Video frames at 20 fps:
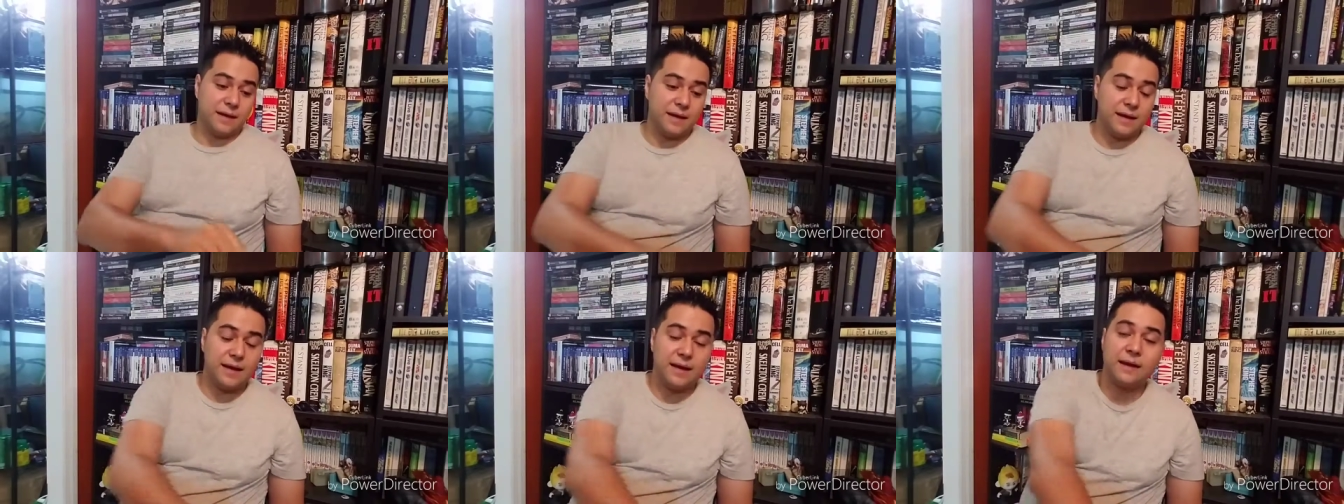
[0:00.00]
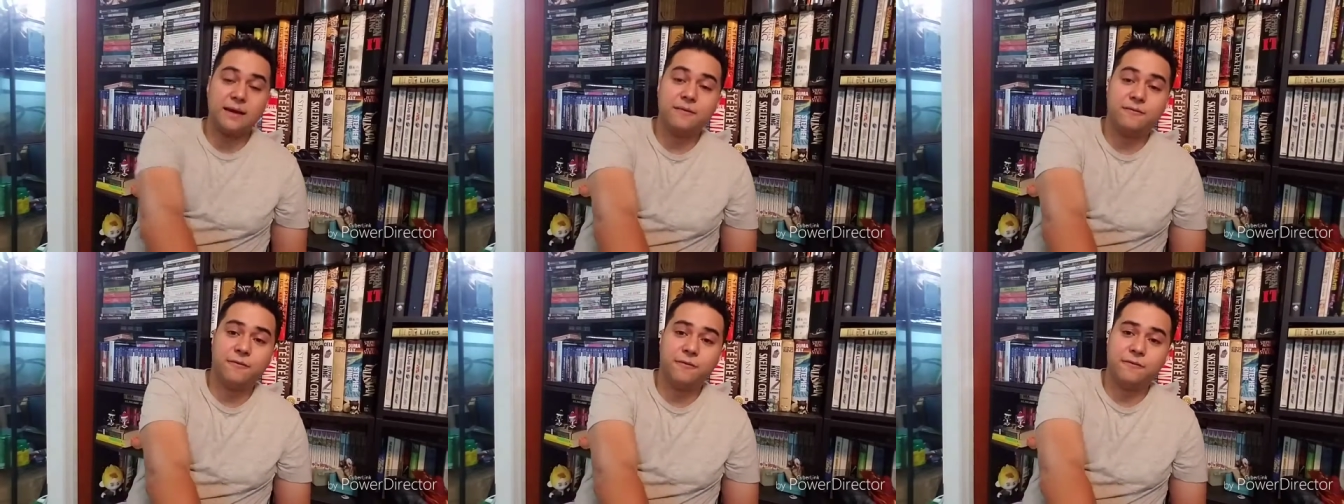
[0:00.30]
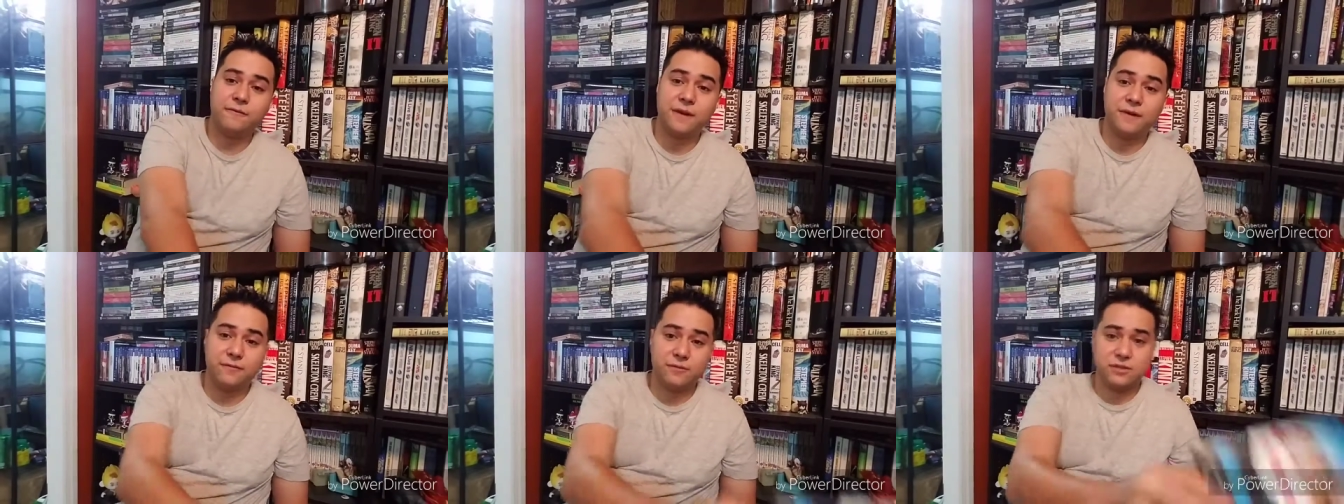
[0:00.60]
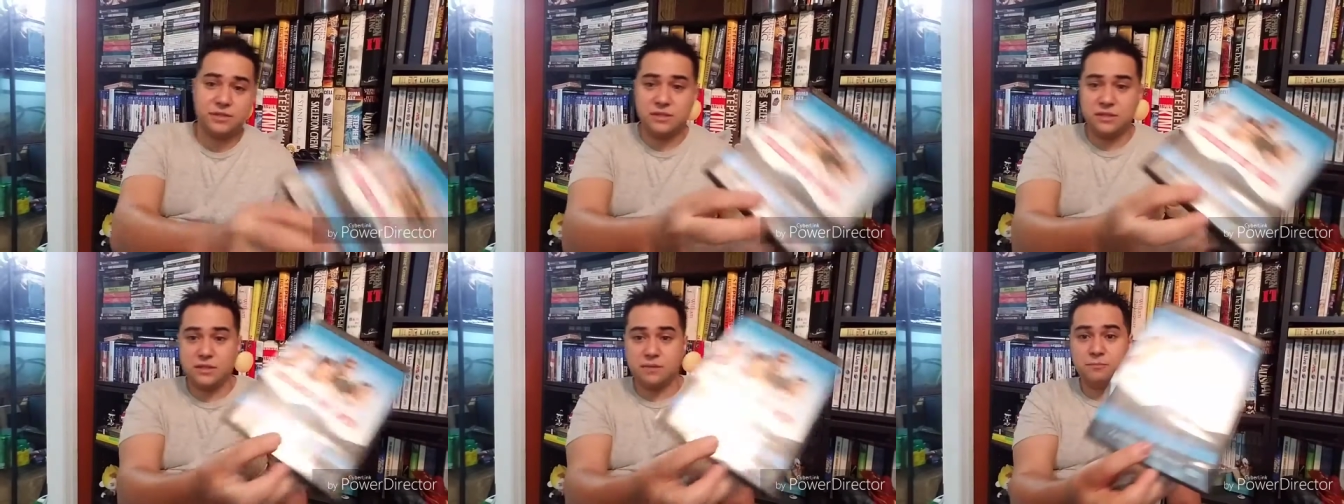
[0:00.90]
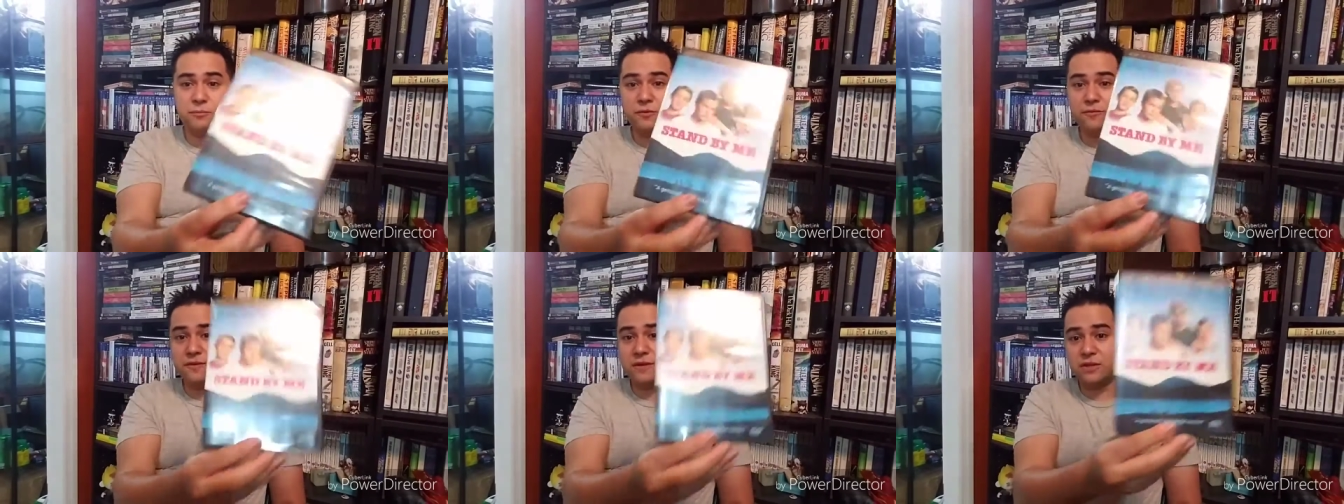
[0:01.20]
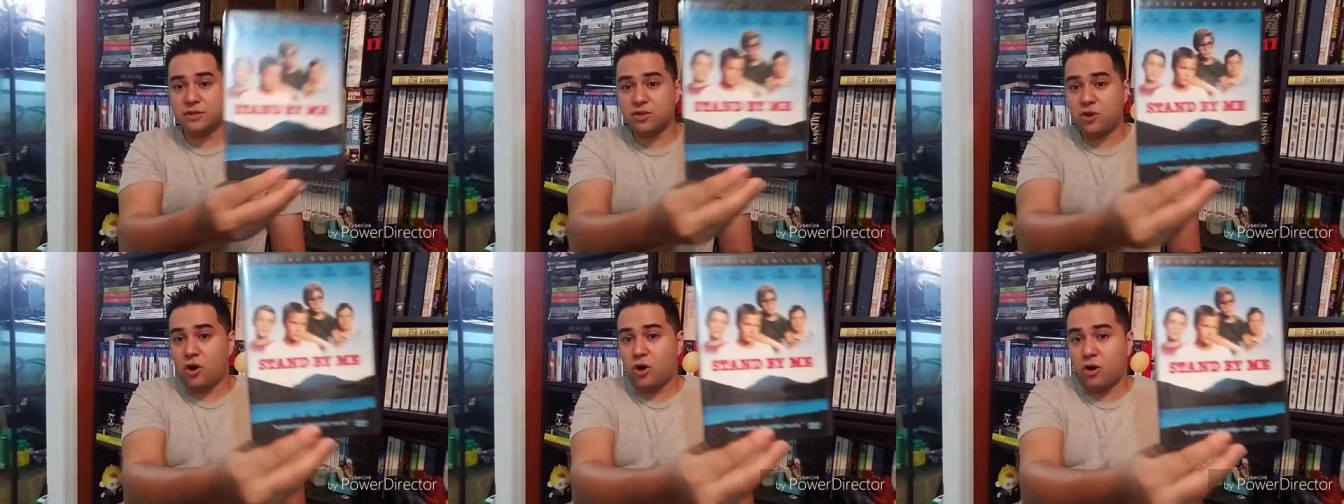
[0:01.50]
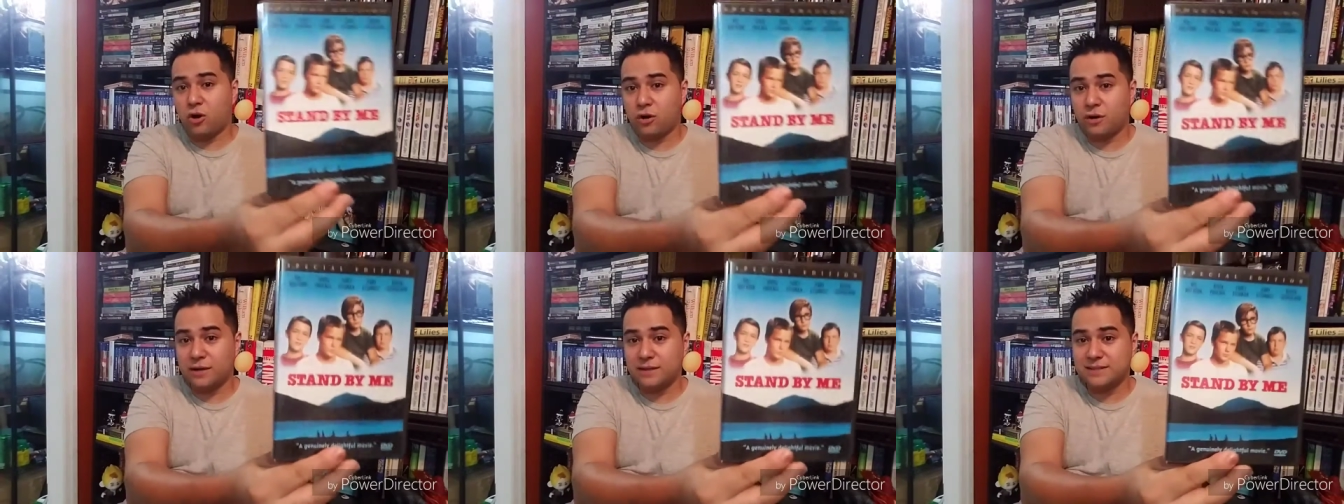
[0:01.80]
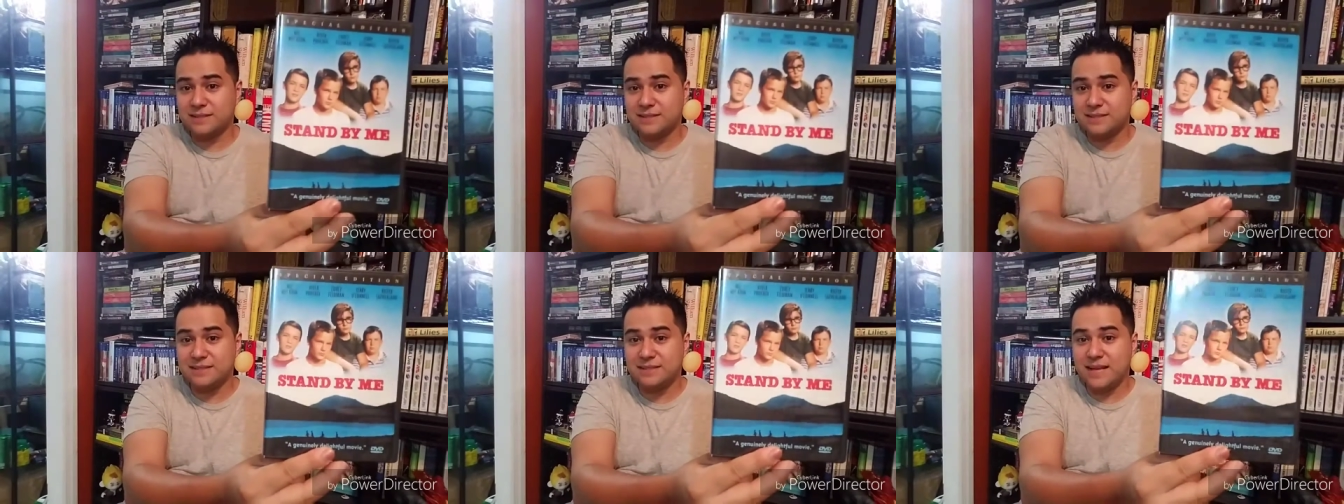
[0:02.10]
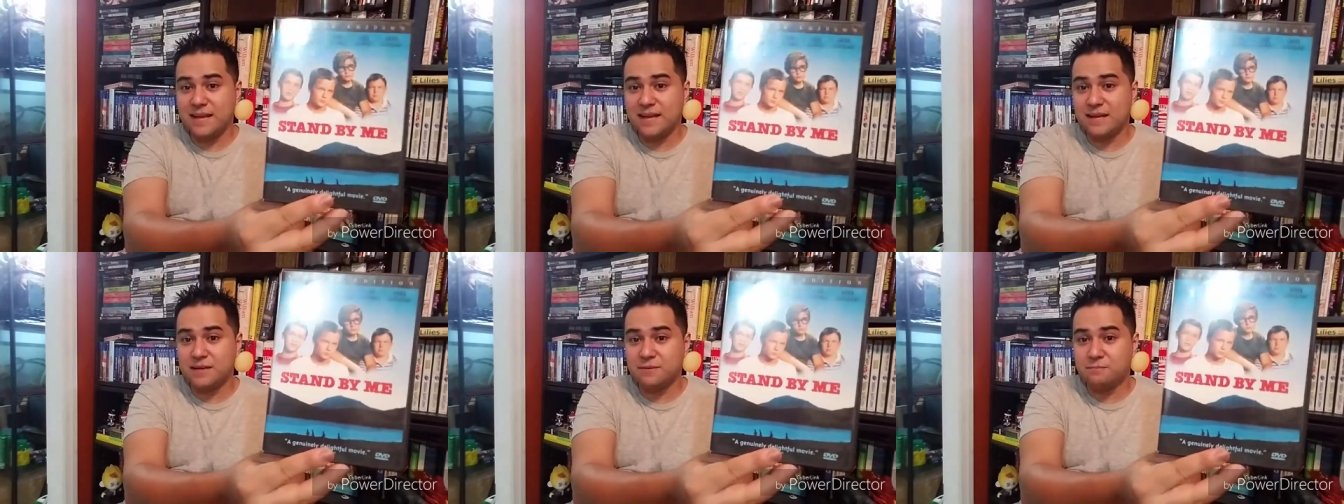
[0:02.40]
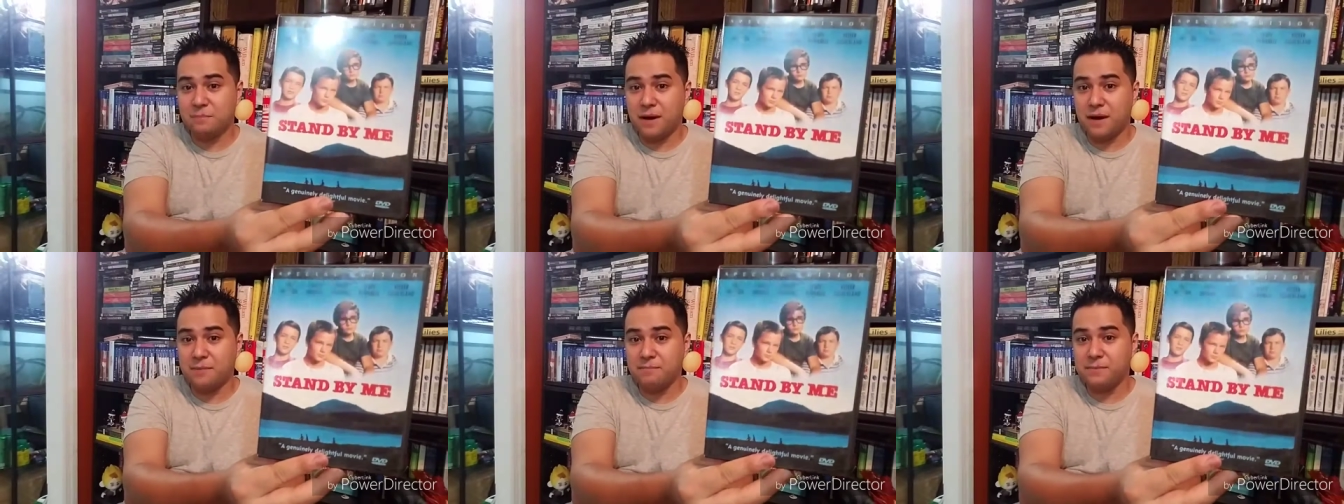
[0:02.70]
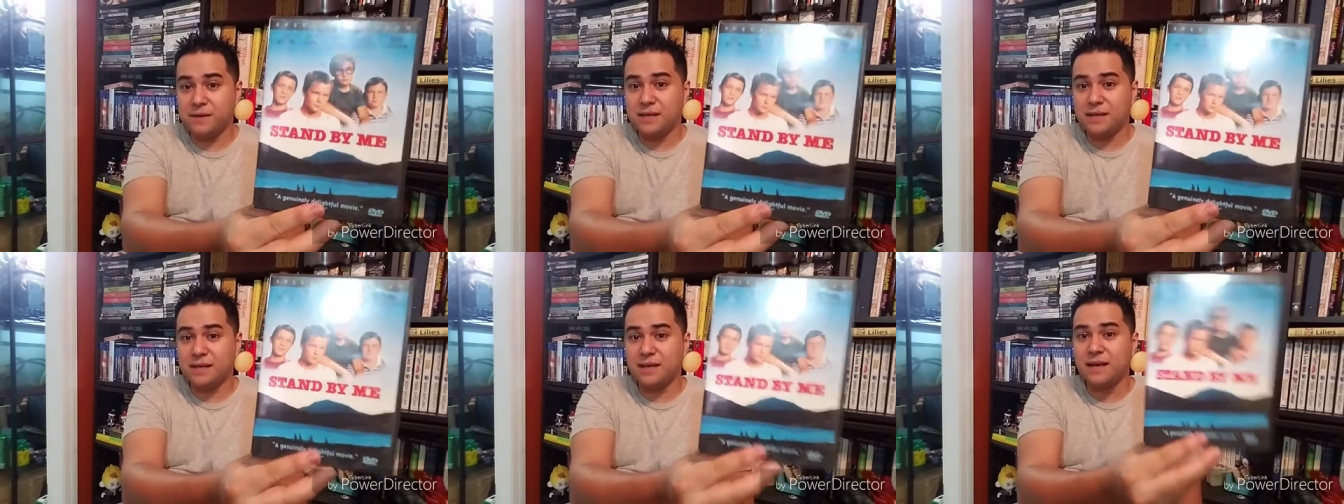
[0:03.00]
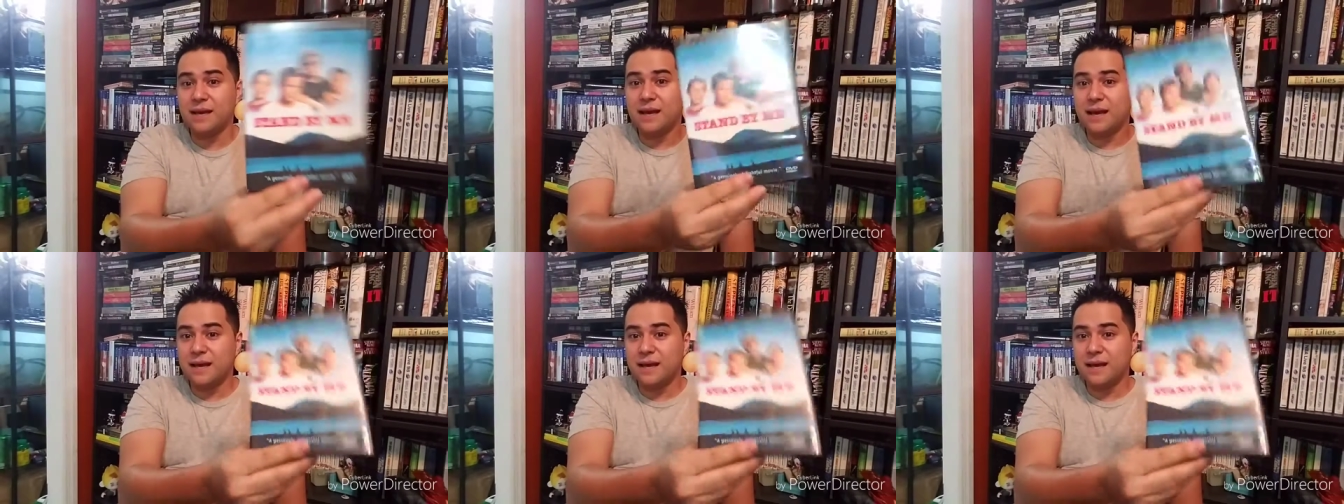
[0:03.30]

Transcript: And if you've never seen the movie, it's called Stand By Me.